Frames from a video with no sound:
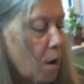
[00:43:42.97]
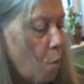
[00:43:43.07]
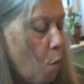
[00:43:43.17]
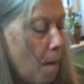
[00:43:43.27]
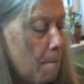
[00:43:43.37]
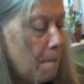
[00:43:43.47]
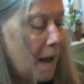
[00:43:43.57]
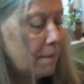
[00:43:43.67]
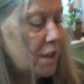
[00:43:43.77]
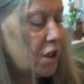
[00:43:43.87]
One
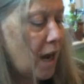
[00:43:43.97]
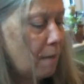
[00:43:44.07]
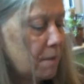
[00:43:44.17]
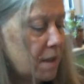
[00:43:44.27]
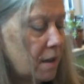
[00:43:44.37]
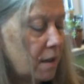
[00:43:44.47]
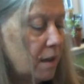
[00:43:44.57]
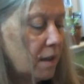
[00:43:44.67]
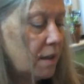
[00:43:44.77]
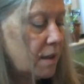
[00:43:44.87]
bad chapter
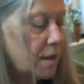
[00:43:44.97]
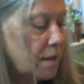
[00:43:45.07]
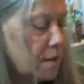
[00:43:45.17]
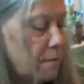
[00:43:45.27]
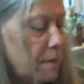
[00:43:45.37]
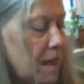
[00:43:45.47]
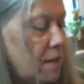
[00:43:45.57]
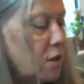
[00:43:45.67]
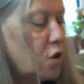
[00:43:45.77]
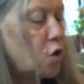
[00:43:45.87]
doesn't mean
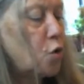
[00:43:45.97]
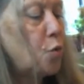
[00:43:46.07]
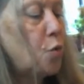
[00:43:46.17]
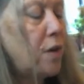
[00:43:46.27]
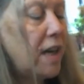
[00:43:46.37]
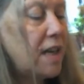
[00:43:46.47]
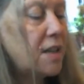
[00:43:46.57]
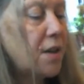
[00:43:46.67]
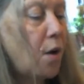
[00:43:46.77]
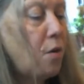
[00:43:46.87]
the story
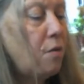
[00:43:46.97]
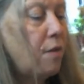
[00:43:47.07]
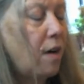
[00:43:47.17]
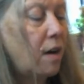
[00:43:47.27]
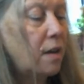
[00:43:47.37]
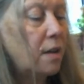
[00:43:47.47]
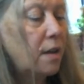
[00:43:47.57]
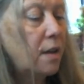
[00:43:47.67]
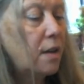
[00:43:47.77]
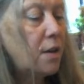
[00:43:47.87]
is over.
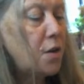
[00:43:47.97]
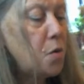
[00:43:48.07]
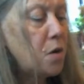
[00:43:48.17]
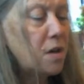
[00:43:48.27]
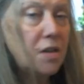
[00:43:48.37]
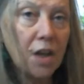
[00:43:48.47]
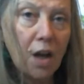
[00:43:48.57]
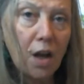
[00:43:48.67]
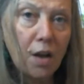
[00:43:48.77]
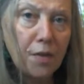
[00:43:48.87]
You can
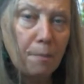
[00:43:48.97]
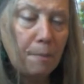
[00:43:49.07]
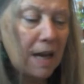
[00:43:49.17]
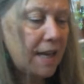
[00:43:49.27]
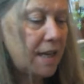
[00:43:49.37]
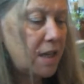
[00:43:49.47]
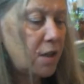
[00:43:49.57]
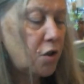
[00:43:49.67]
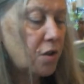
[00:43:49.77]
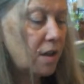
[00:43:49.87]
turn the
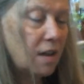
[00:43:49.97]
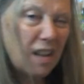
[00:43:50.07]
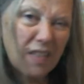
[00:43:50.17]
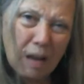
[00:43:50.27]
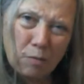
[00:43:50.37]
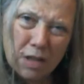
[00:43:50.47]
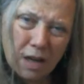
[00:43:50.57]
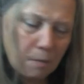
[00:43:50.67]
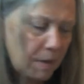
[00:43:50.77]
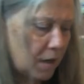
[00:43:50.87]
page. That was
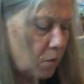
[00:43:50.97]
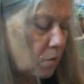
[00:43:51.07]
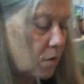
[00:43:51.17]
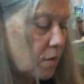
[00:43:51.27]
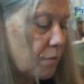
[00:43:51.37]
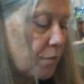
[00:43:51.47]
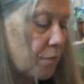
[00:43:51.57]
Little Pickles.